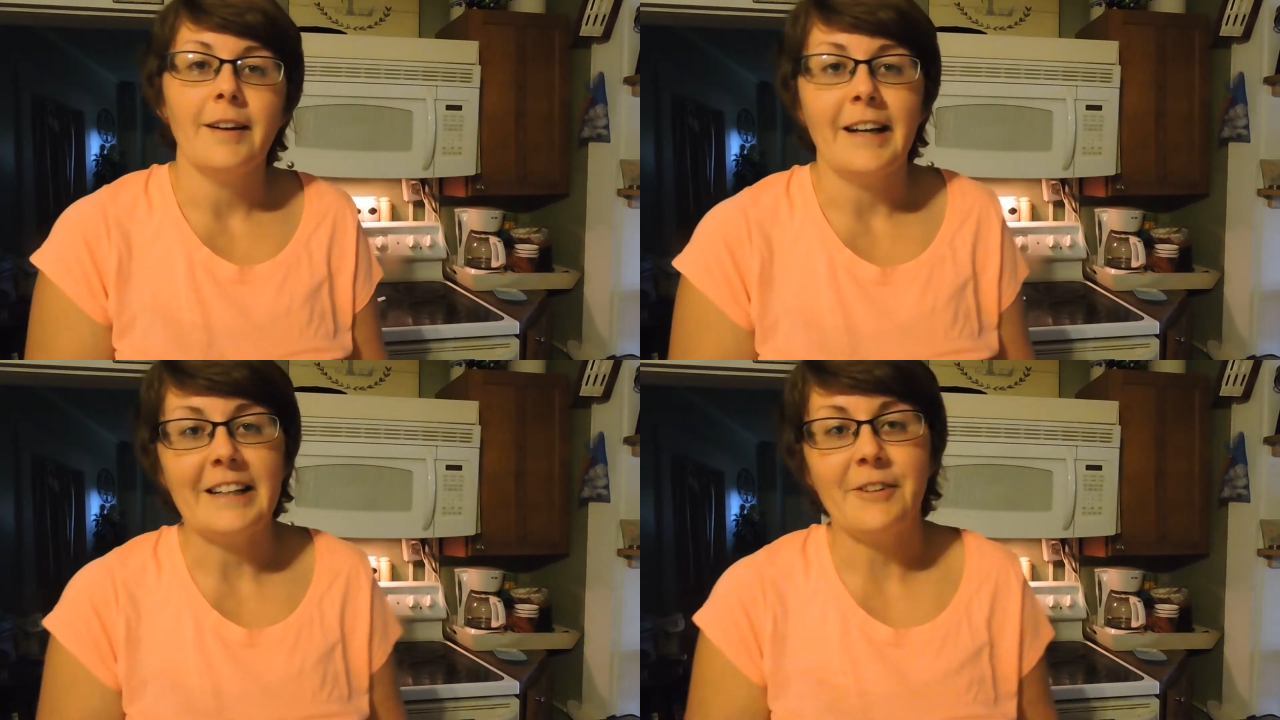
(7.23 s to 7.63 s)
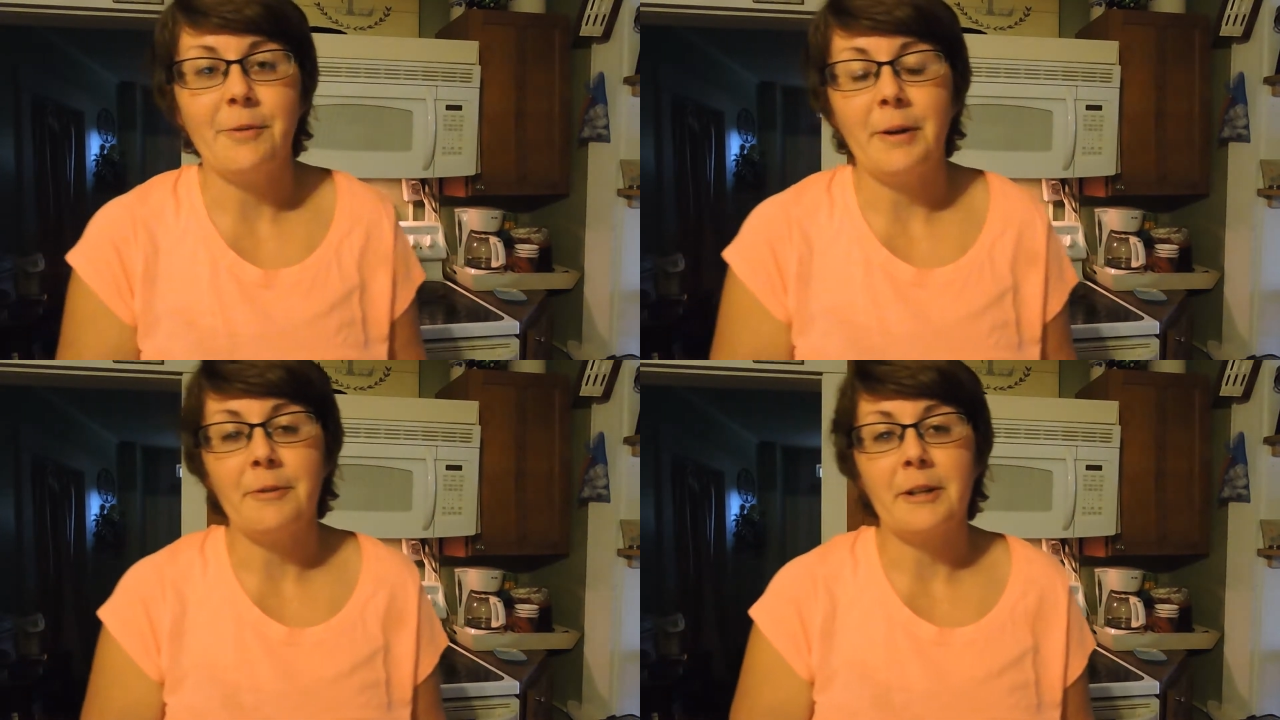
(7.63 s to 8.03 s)
Hi
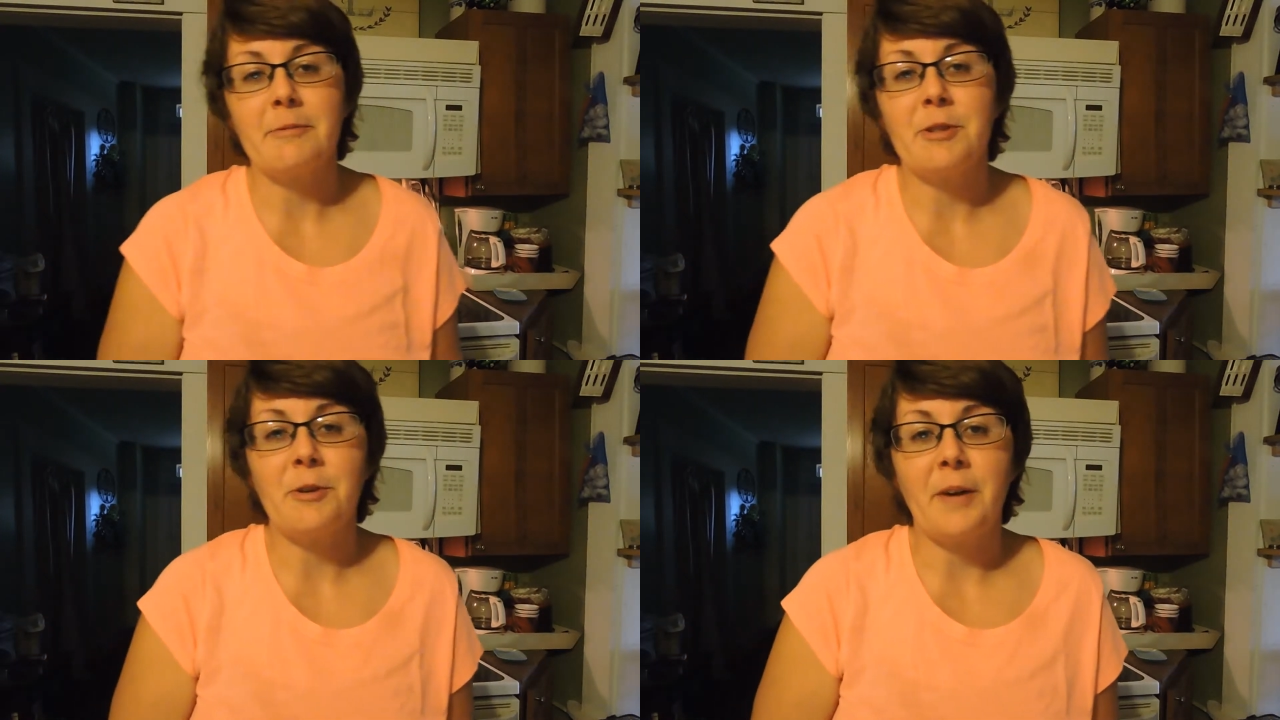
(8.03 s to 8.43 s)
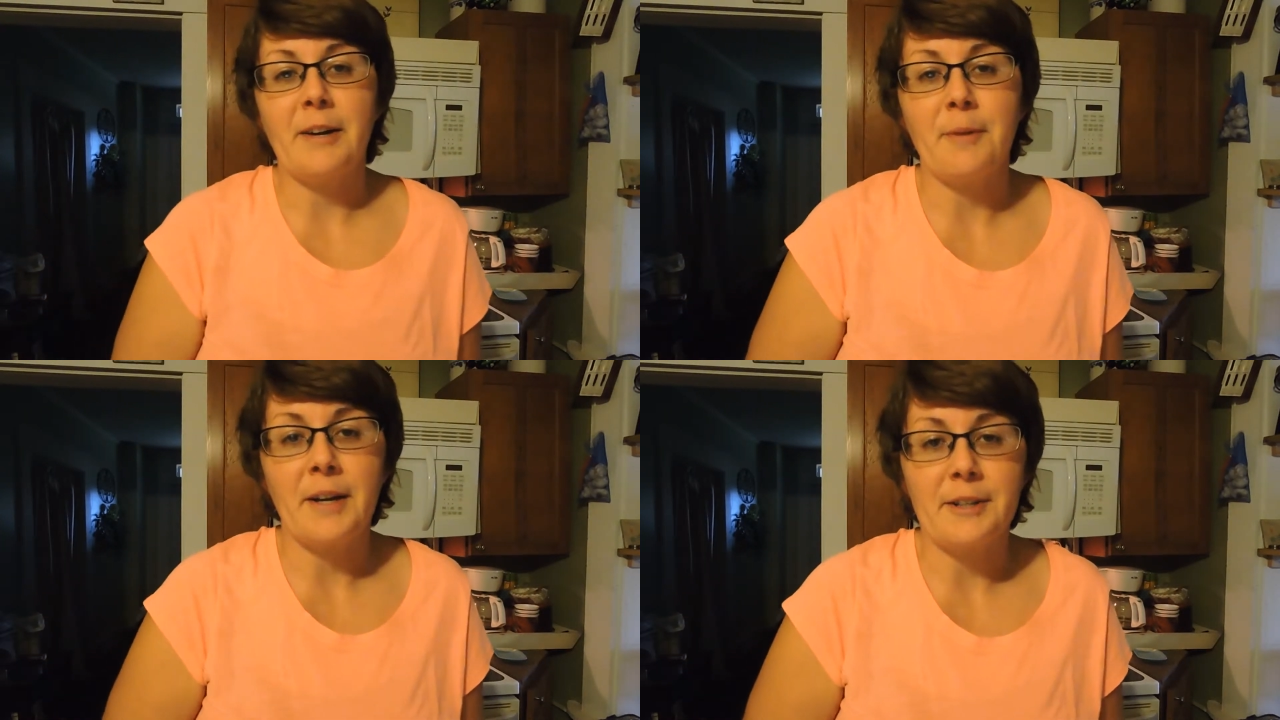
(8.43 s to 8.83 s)
everyone, welcome to
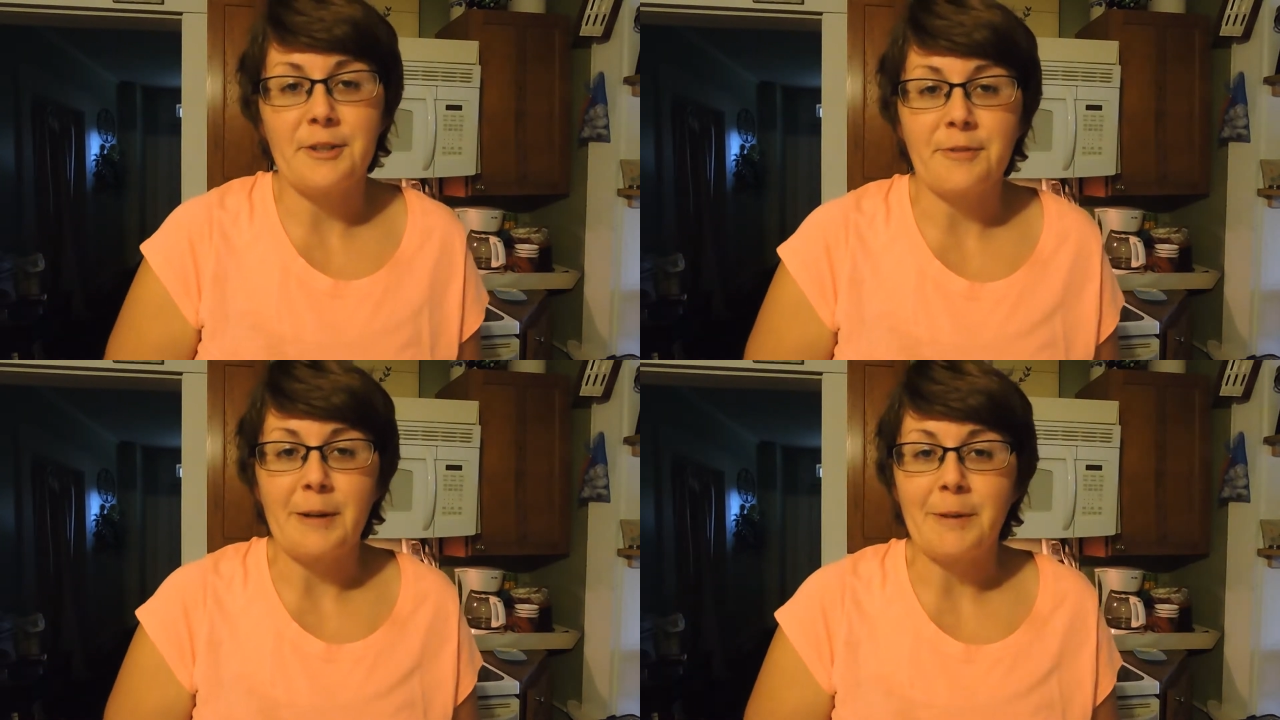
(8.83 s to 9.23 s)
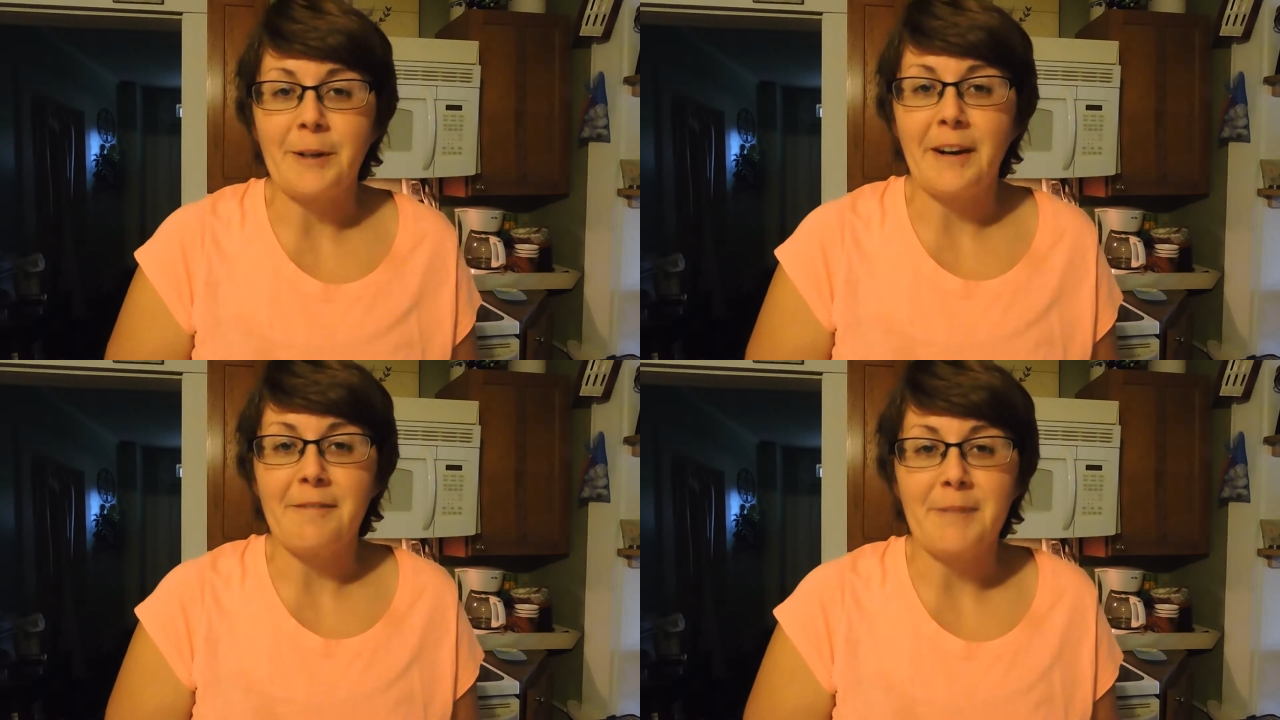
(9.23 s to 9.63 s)
Quiet Waters Farm and Craft.